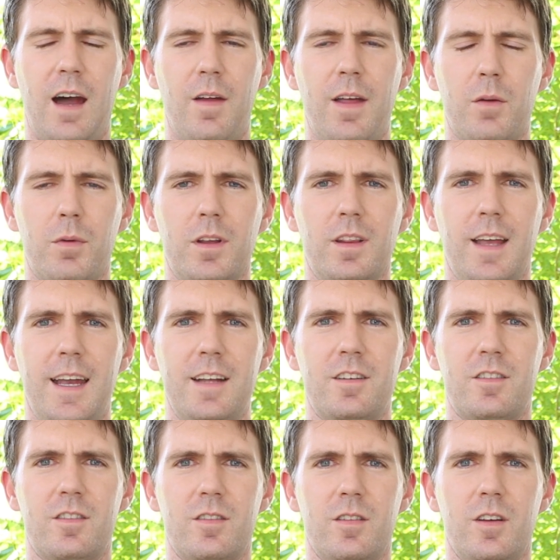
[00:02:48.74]
that
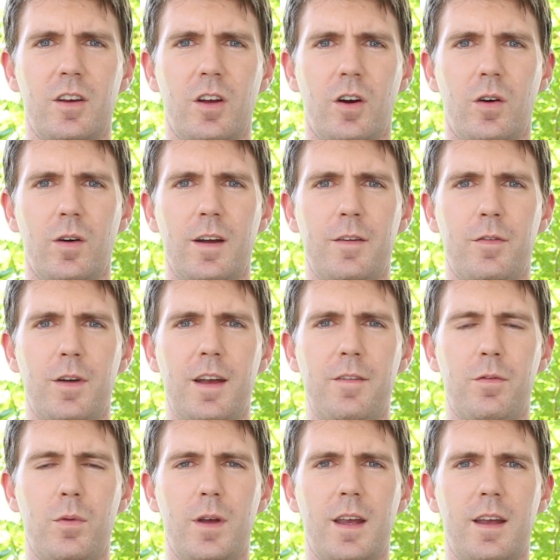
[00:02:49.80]
relates, you know,
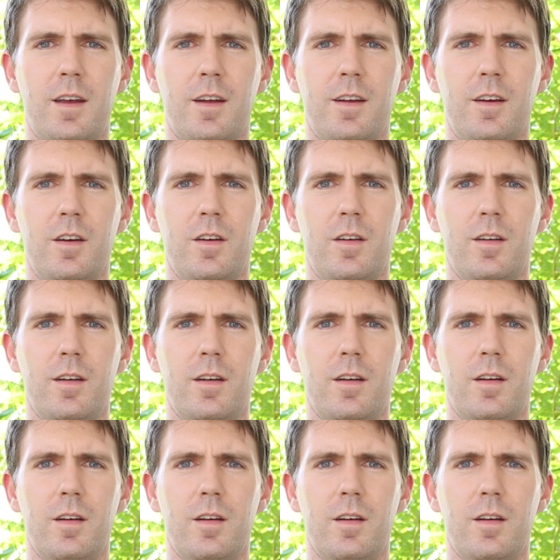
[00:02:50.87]
if we can